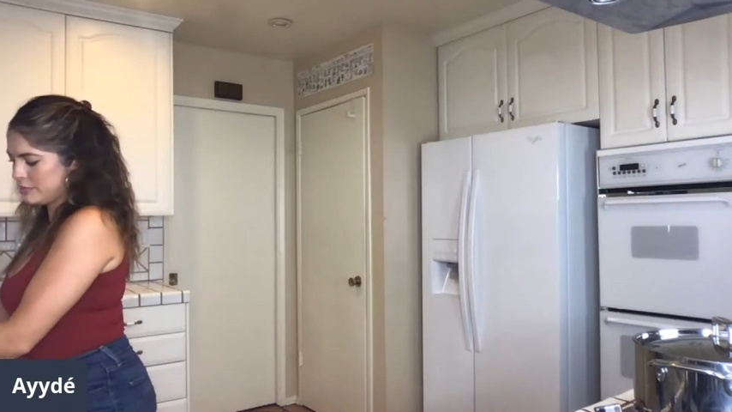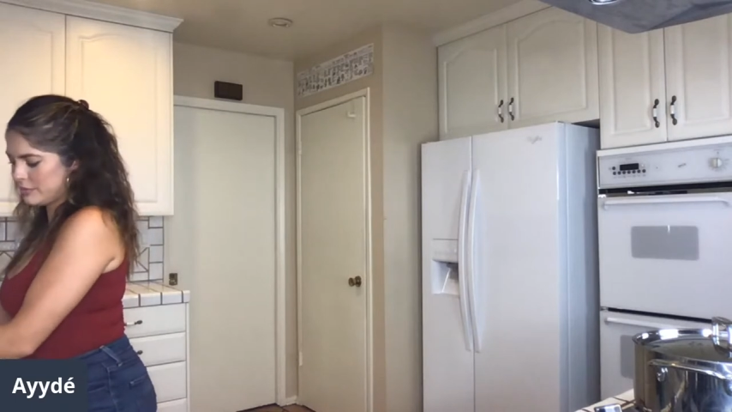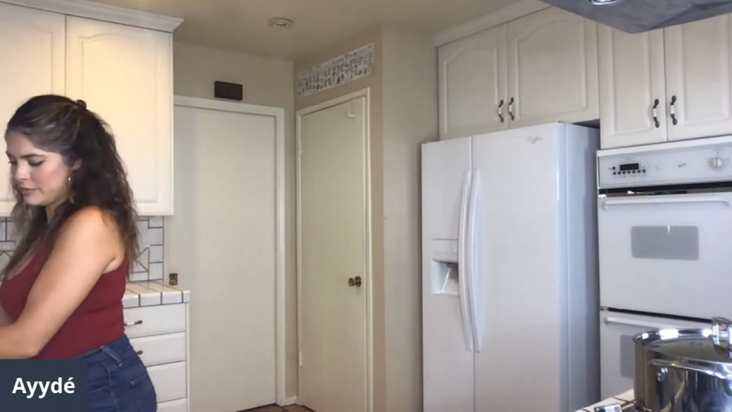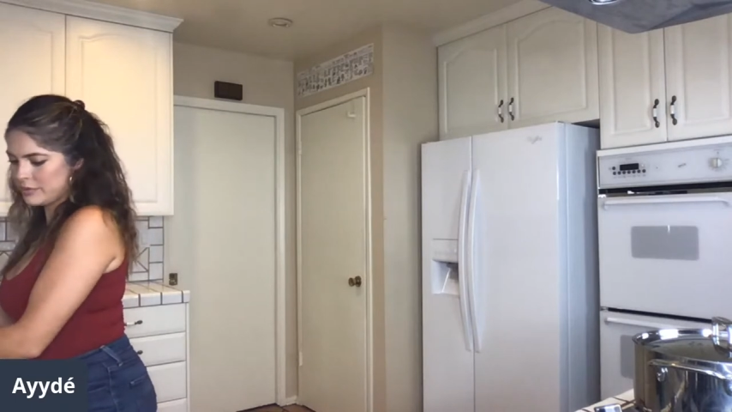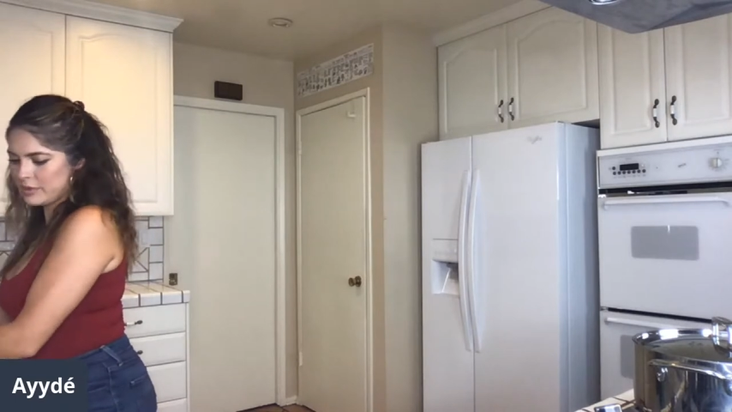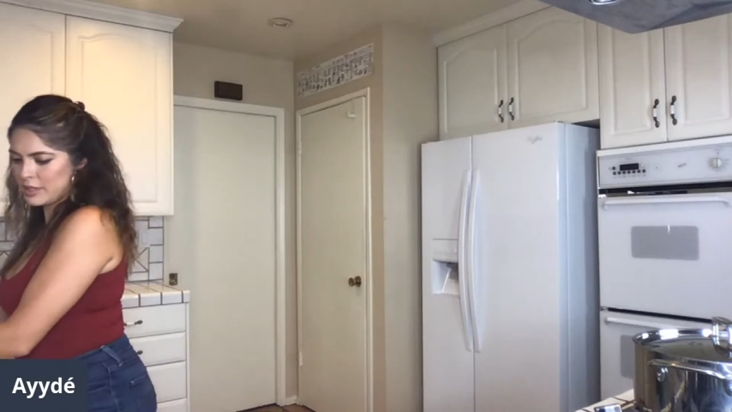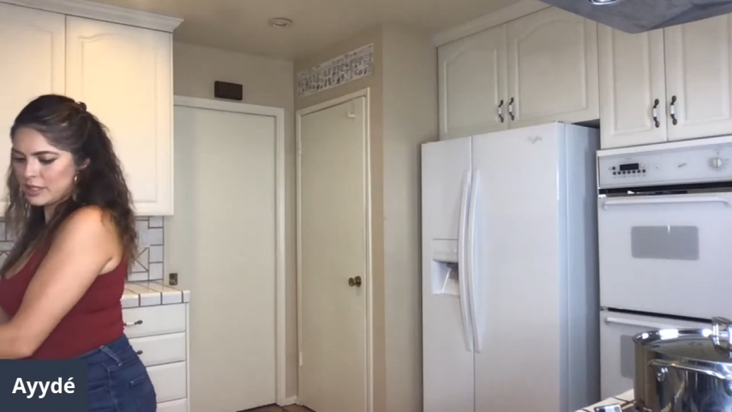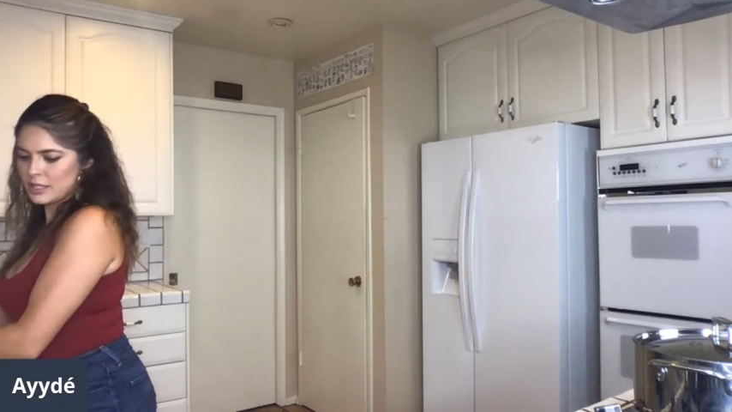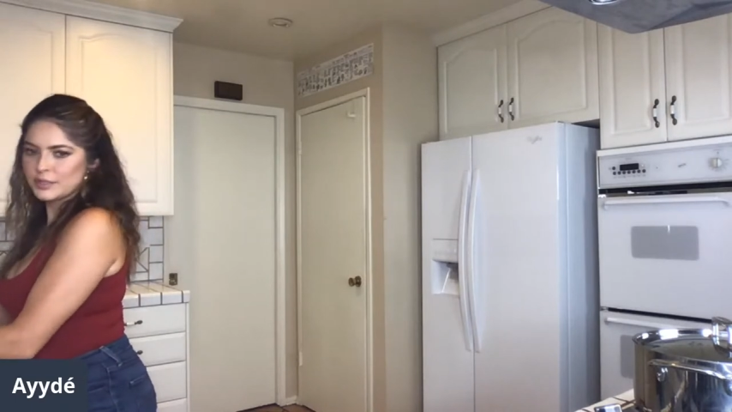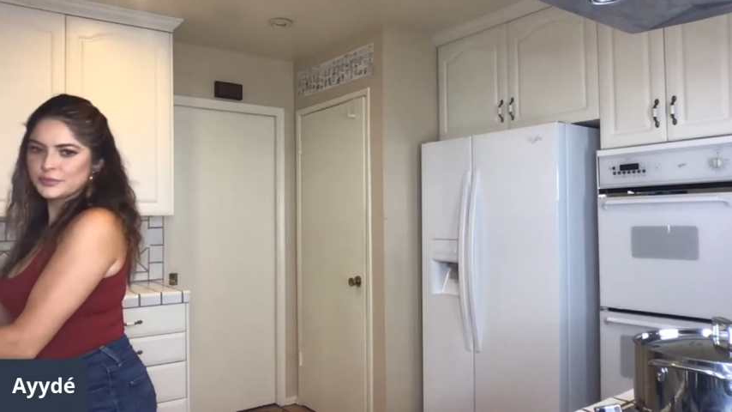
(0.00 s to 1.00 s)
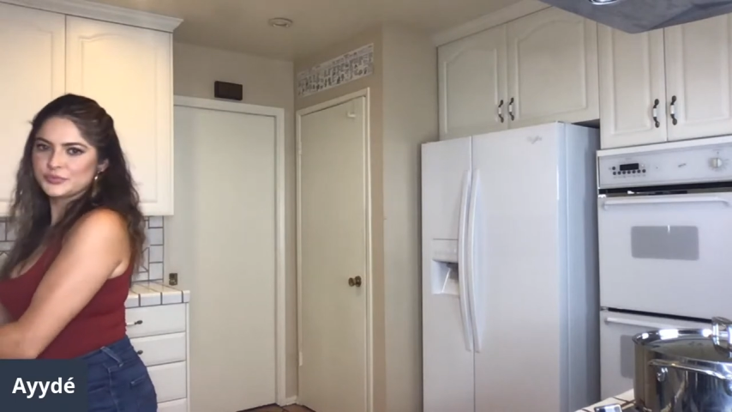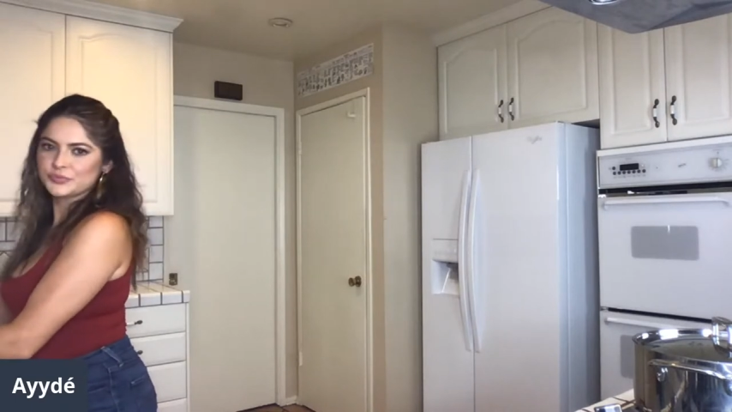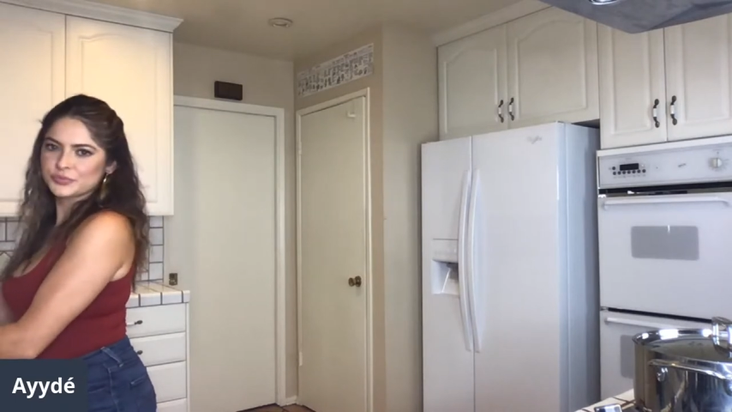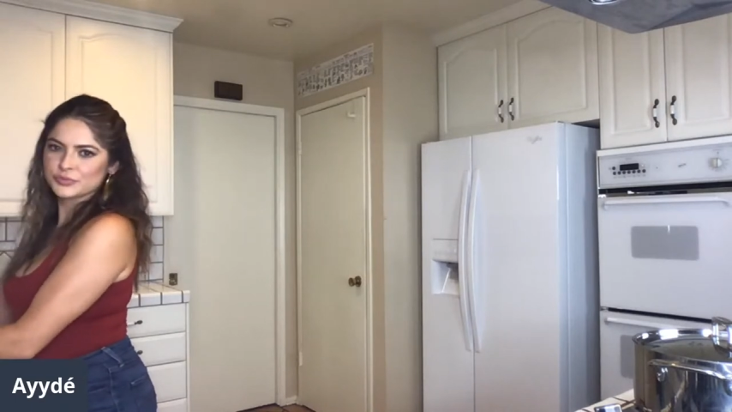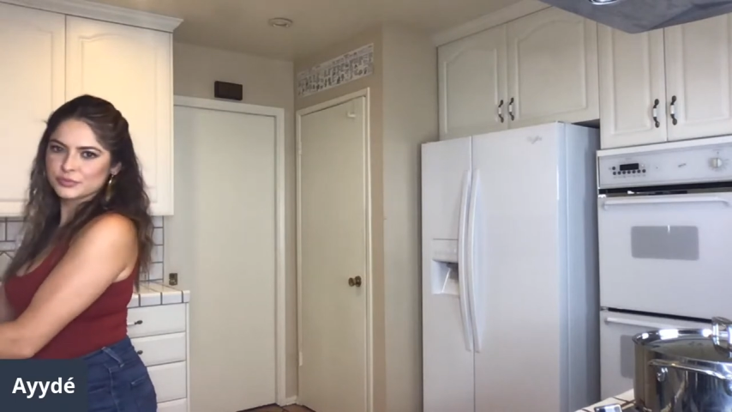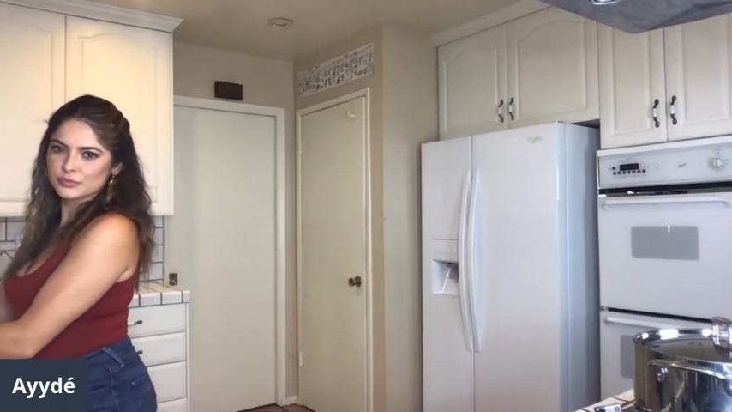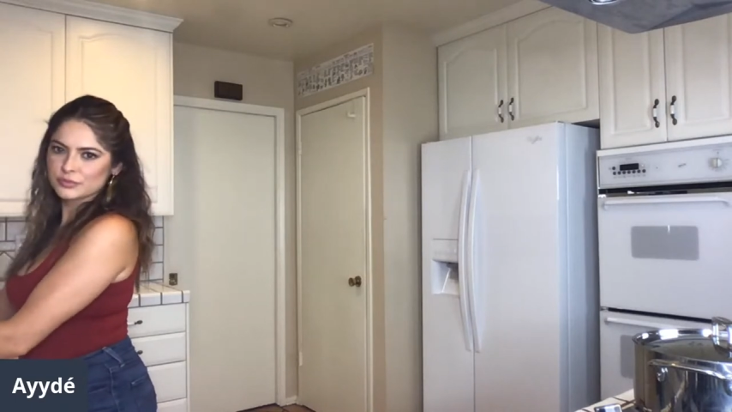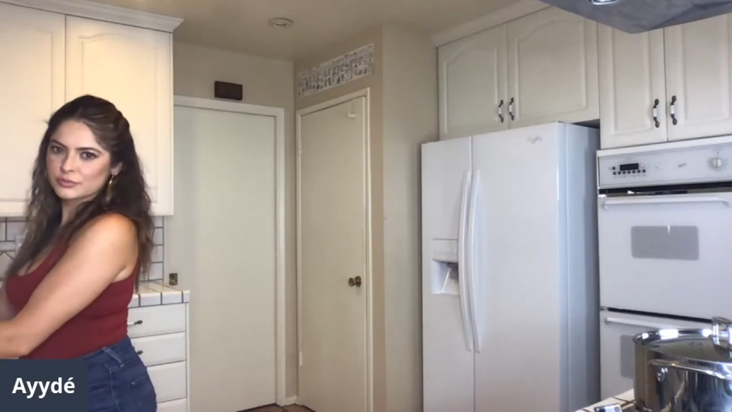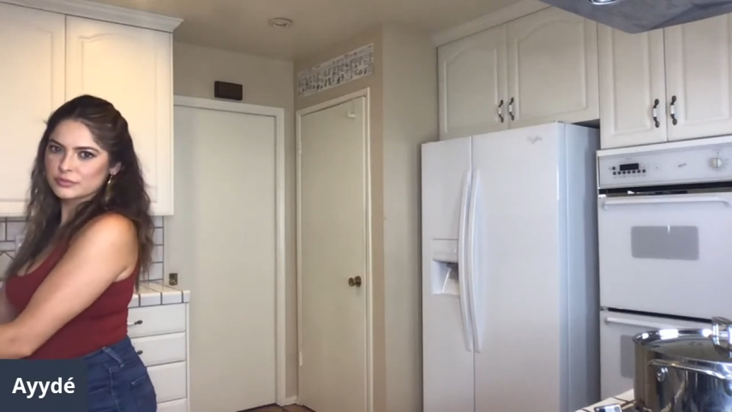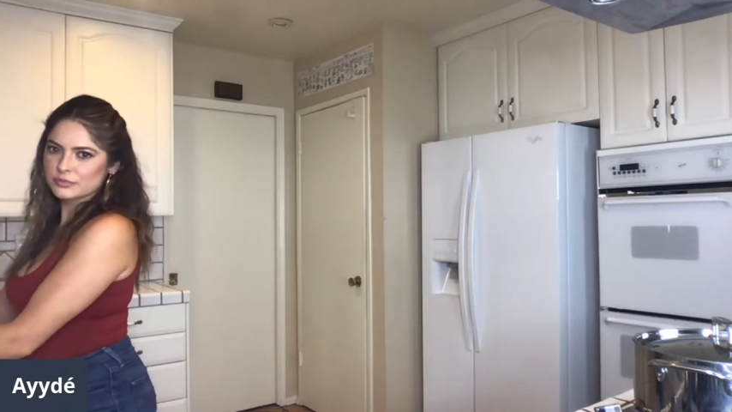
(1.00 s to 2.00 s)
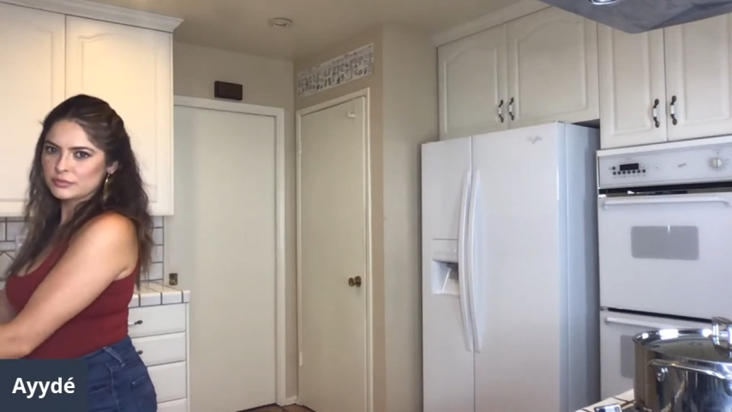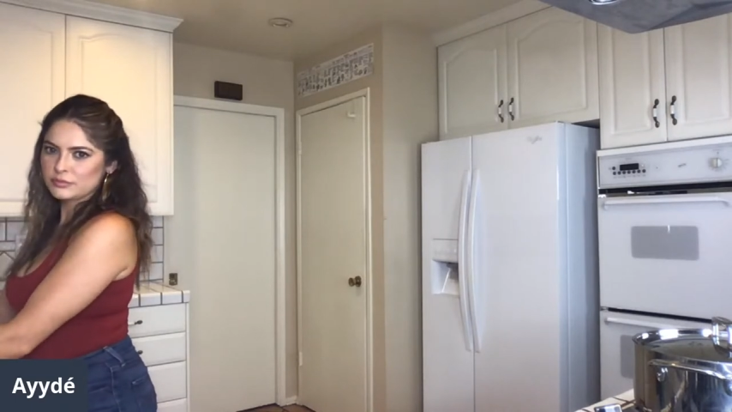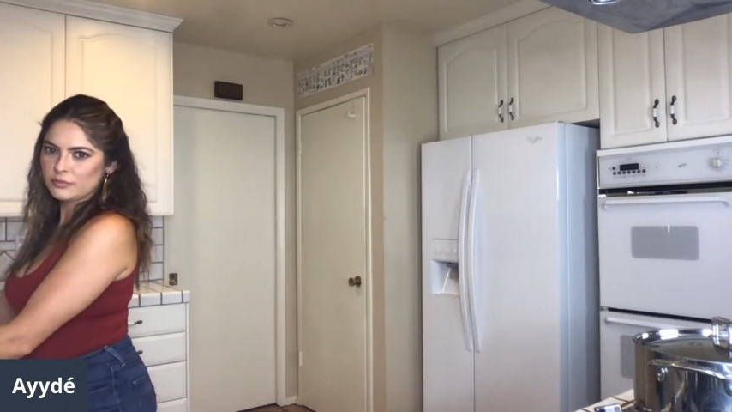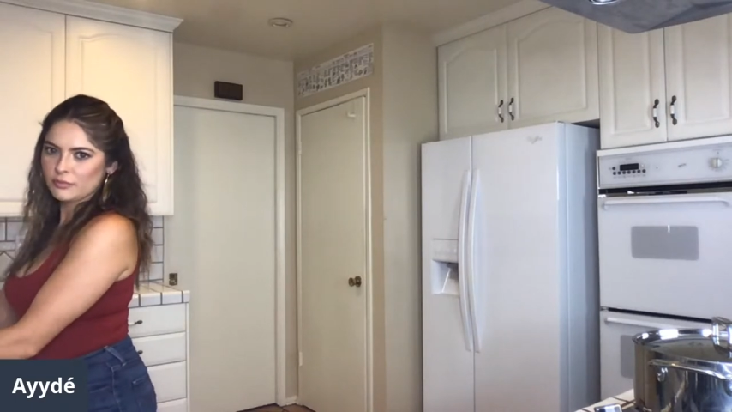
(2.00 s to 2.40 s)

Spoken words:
(no one is talking)